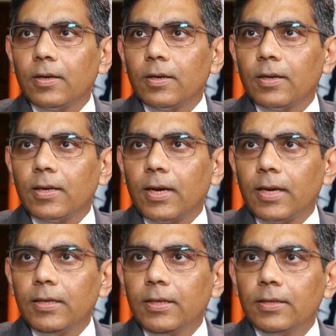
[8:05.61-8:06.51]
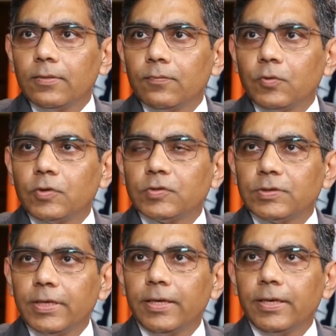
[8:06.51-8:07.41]
I would
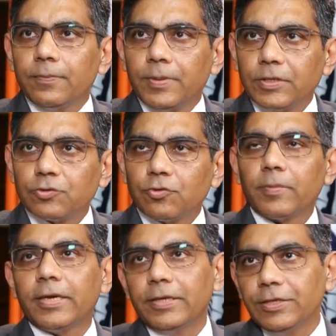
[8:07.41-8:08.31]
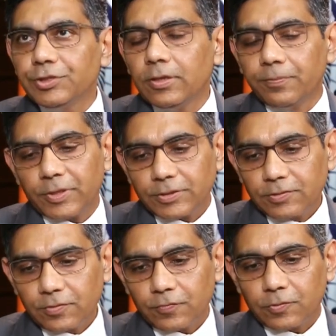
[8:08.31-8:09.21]
say, based on my initial impressions,